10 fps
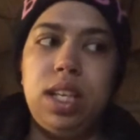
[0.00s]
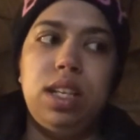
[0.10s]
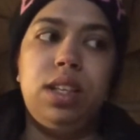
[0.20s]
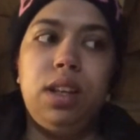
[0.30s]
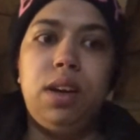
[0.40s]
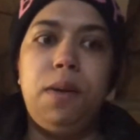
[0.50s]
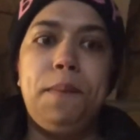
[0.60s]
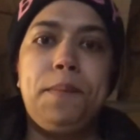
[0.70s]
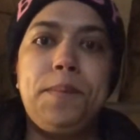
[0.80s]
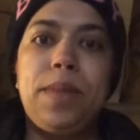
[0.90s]
And, you
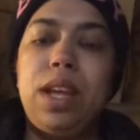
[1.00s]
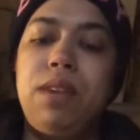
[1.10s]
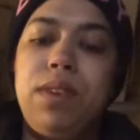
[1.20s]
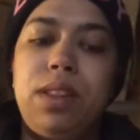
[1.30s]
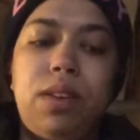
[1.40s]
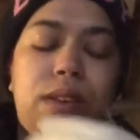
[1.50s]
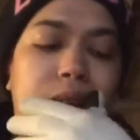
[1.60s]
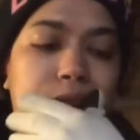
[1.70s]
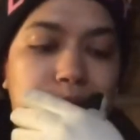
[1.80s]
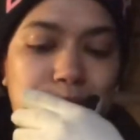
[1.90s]
know, even though
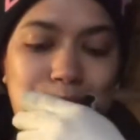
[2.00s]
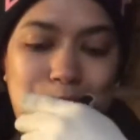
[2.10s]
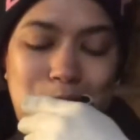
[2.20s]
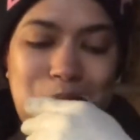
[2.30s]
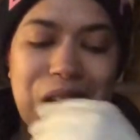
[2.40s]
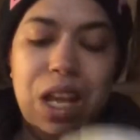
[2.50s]
I do